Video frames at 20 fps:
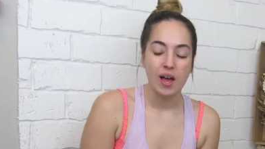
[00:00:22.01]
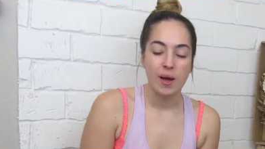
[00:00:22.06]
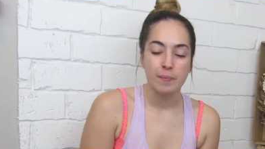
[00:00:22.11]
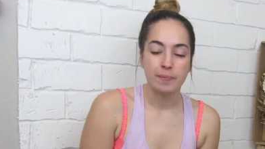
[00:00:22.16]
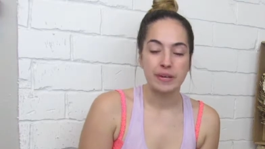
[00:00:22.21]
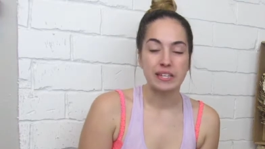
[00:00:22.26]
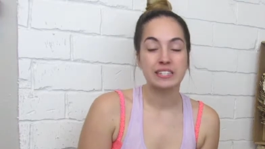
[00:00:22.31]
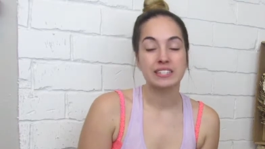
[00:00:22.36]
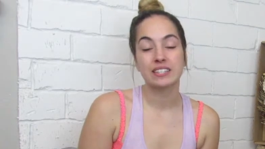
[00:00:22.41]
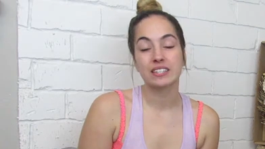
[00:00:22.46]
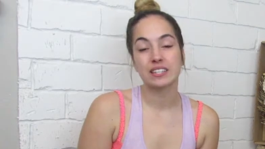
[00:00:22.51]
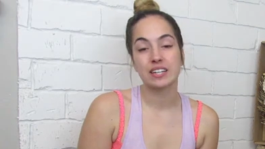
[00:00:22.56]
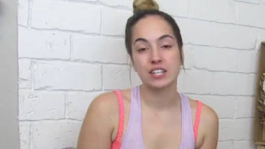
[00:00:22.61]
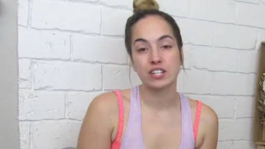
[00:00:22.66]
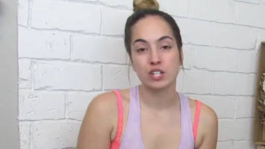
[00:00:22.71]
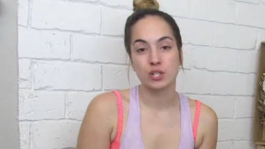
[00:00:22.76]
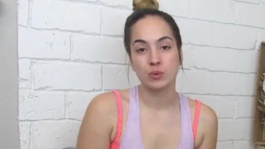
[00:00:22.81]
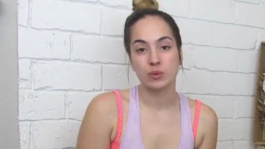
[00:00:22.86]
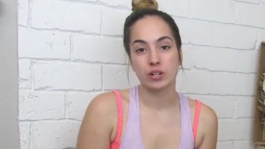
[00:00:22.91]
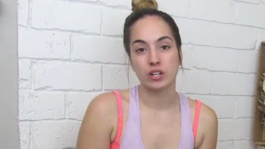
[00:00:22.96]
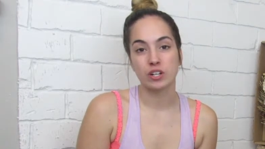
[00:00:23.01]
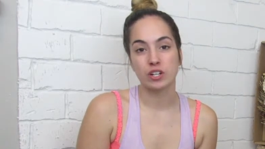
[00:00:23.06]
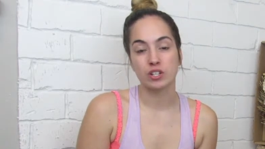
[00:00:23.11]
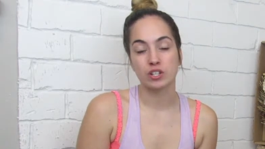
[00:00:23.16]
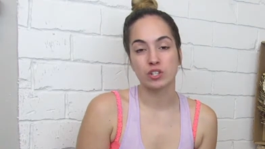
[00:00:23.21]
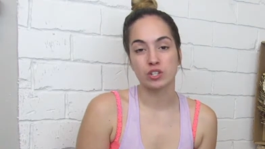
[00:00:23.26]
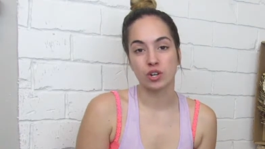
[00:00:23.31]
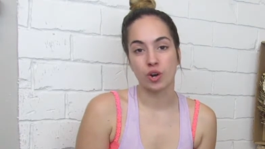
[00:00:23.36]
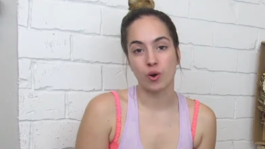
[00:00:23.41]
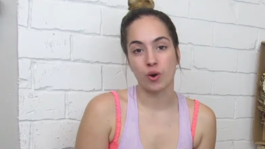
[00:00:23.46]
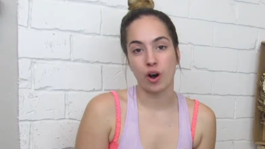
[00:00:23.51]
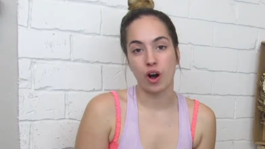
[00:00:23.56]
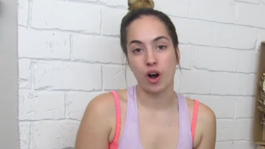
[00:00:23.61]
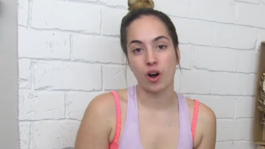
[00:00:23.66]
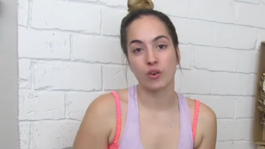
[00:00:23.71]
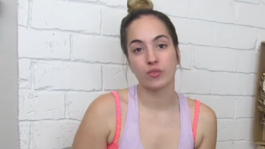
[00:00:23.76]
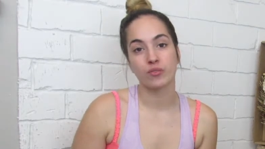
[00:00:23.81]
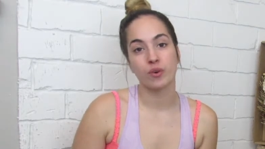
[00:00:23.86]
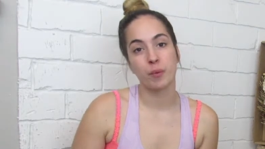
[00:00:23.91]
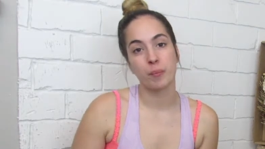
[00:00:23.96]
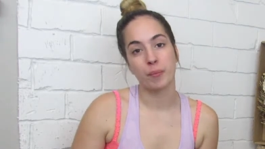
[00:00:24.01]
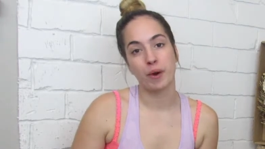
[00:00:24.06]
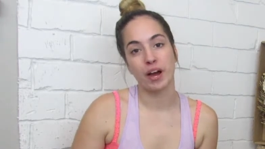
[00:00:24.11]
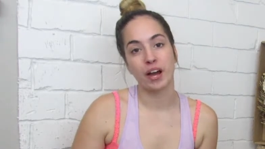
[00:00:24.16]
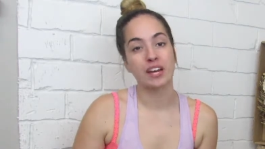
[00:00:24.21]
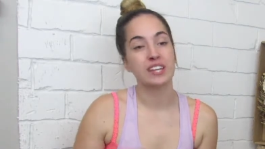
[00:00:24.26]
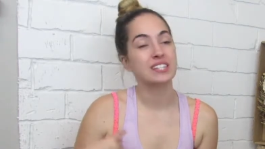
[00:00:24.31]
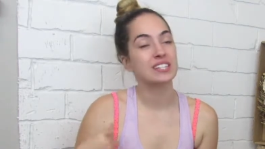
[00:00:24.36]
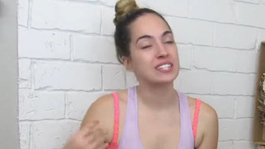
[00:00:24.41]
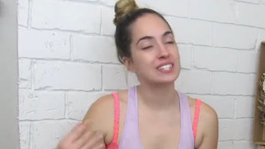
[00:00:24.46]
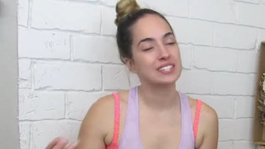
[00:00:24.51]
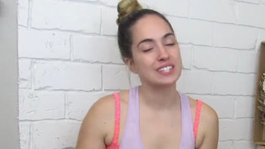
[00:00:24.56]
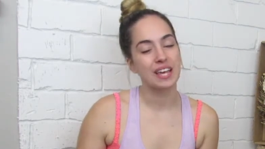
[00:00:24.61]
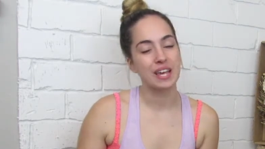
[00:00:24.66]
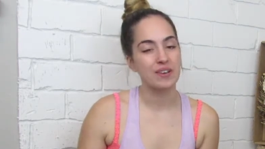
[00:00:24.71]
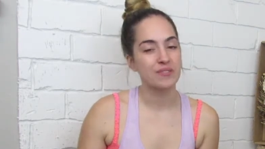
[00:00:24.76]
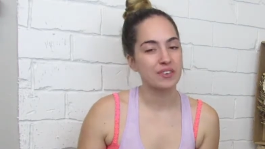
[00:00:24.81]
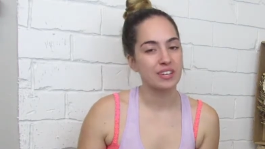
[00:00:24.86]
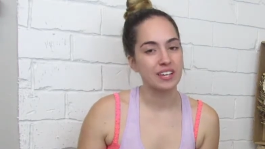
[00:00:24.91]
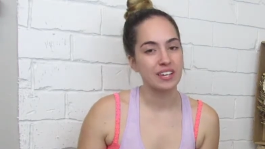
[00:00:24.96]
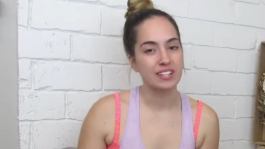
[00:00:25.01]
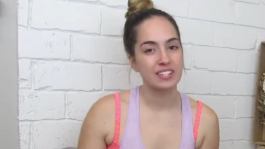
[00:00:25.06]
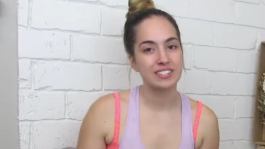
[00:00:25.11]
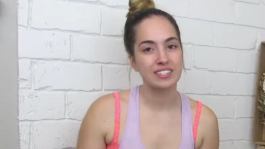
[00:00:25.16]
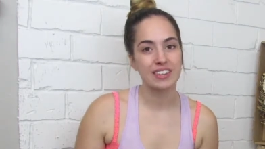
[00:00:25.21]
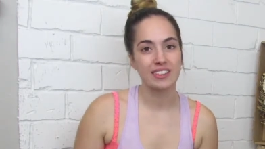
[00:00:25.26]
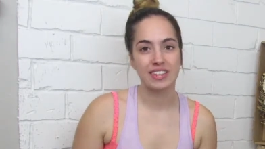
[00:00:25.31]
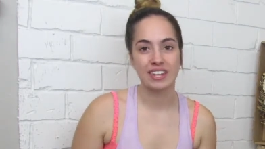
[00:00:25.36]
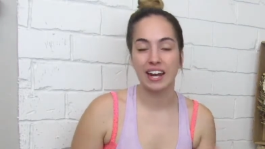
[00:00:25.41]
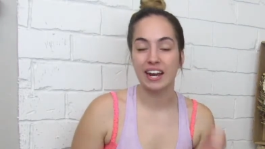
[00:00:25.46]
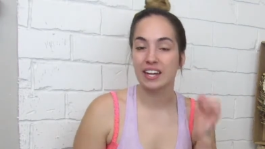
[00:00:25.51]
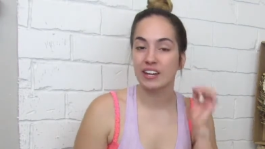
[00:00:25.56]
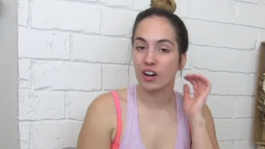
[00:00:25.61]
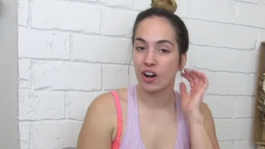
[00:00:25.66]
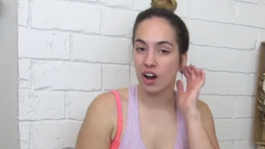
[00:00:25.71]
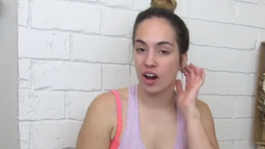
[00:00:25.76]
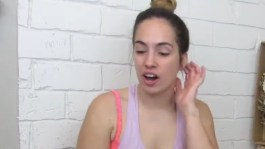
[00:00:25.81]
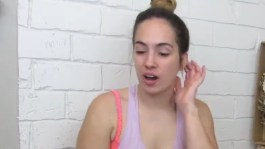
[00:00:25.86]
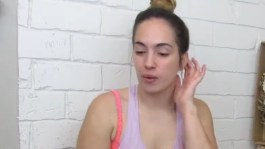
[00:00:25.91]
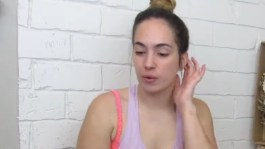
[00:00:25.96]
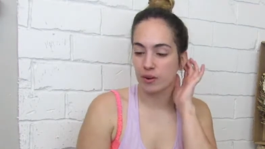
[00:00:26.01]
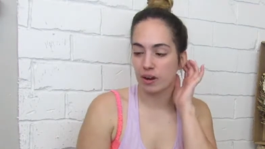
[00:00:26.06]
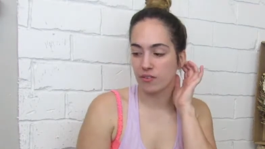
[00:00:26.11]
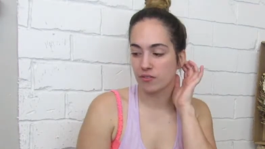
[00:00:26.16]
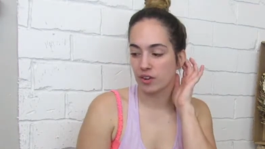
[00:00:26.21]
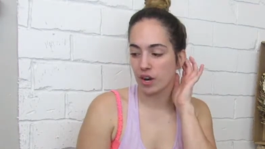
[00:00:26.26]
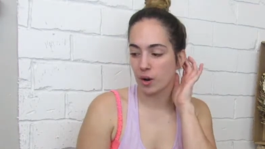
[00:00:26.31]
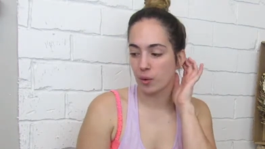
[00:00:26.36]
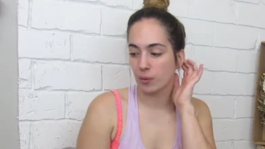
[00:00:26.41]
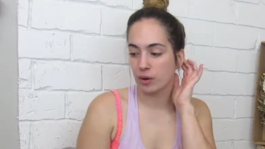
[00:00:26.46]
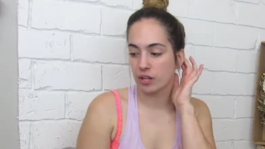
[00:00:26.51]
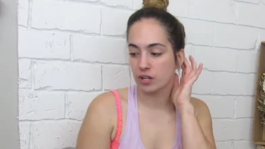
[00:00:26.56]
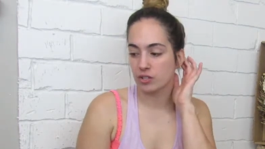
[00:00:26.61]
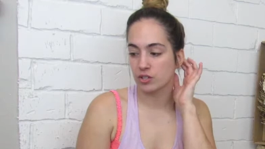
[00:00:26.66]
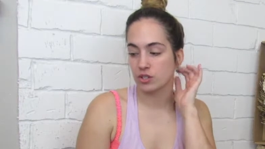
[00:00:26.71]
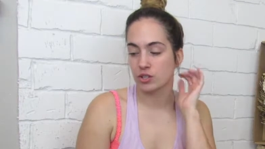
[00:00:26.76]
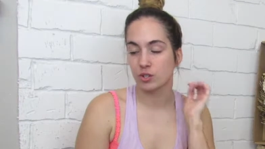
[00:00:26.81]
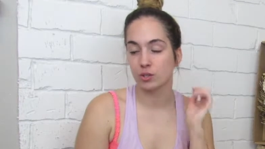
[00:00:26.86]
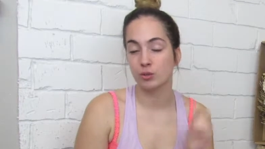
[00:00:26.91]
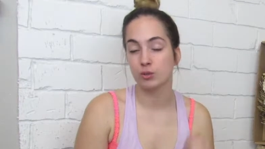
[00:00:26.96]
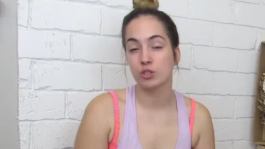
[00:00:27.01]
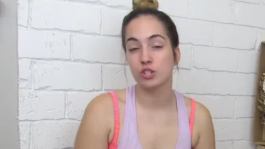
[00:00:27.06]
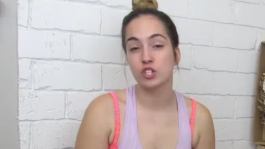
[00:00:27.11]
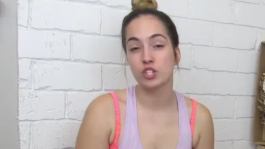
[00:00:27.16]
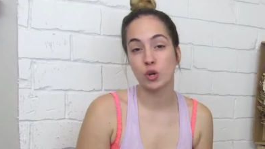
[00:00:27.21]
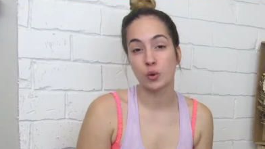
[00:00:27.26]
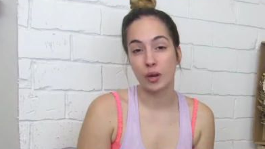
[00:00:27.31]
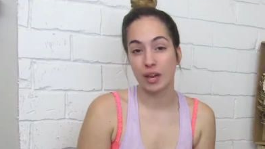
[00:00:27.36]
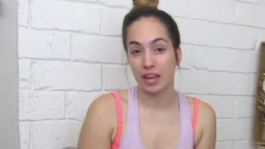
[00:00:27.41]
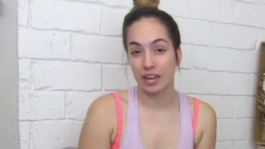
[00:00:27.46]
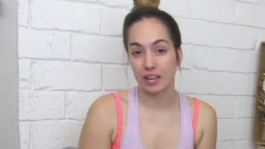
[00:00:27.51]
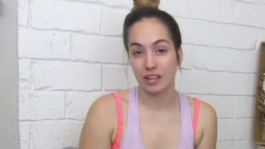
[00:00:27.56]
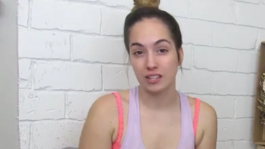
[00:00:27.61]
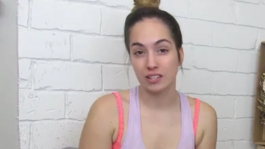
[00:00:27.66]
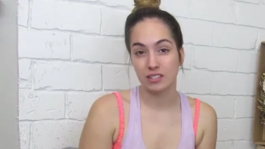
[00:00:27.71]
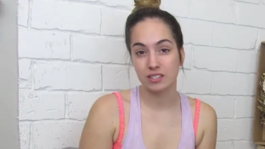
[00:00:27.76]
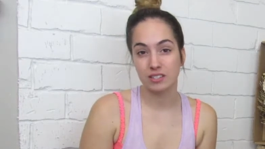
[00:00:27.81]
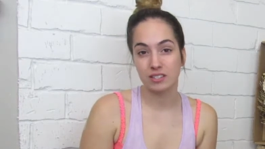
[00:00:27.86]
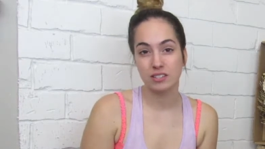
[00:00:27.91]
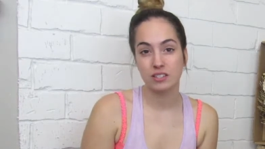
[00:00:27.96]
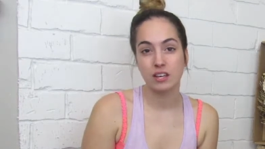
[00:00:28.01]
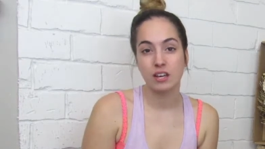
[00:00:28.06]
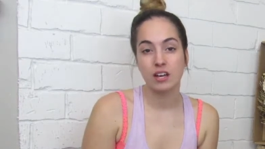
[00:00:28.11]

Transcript: Basically, I just wanted to show off my savings that I got whenever I went to JOANN'S.